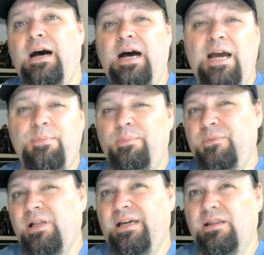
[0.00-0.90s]
I'm up
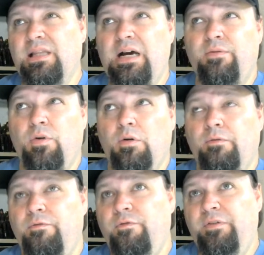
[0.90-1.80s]
to like level
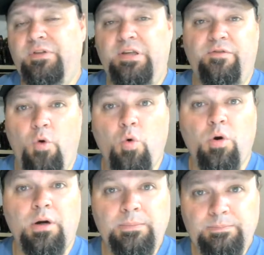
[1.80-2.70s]

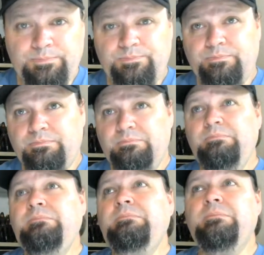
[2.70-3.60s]
54.
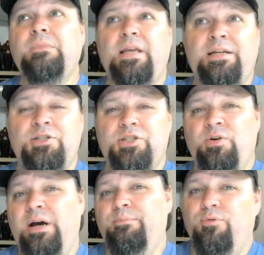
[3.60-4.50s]
And so
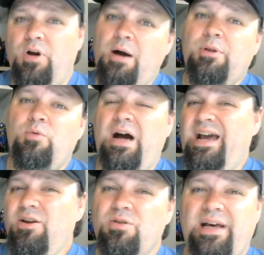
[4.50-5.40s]
I
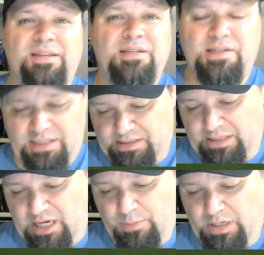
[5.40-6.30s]
don't like this season.
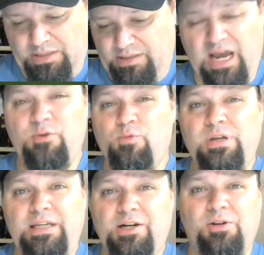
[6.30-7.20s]
I'll be honest, I
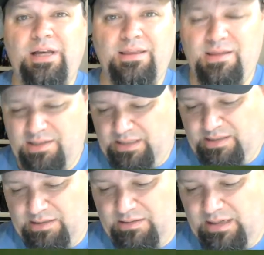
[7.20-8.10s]
really don't like the
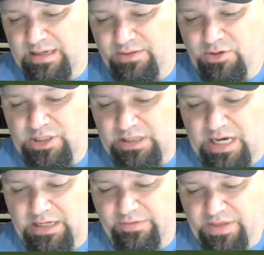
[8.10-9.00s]
season. There's a
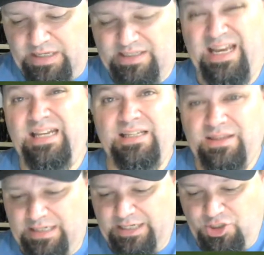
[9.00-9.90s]
lot of things in it
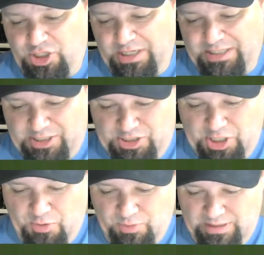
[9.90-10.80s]
that I just
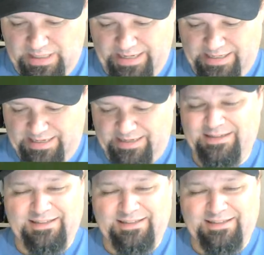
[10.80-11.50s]
don't like.